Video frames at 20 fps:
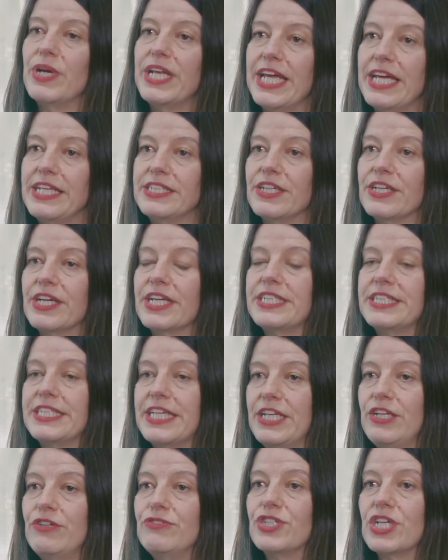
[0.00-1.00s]
need to
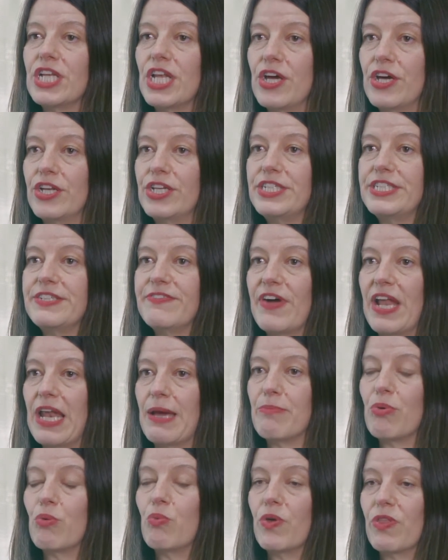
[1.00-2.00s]
continue to learn and
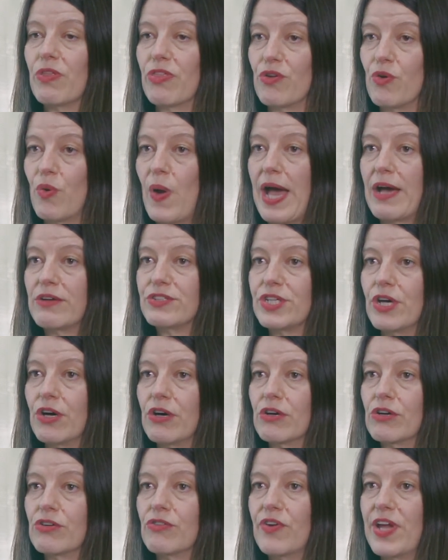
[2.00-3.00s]
develop throughout
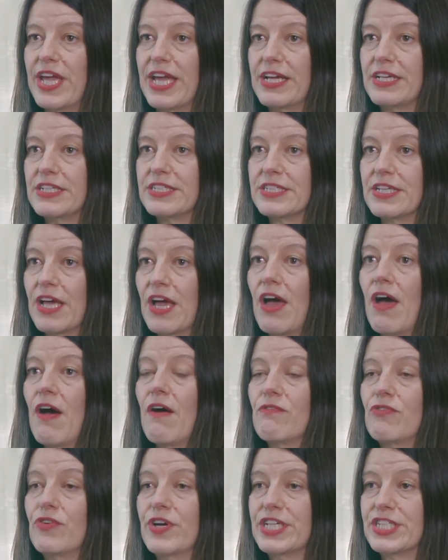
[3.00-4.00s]
our careers,
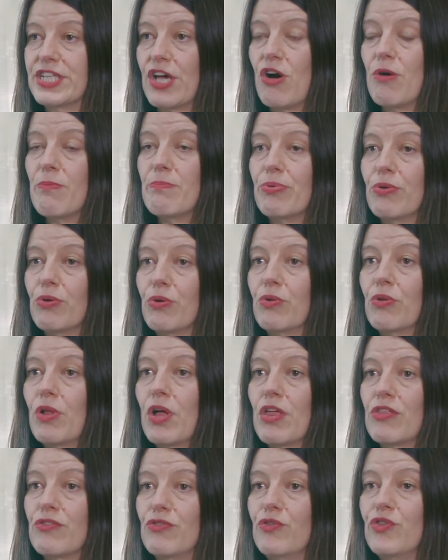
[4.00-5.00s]
for example,
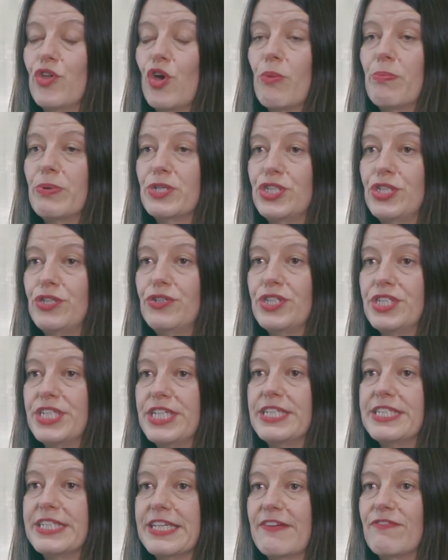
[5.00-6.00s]
through the
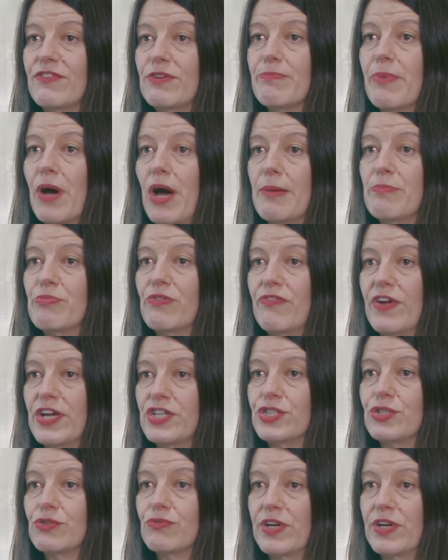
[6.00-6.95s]
opportunities given by professional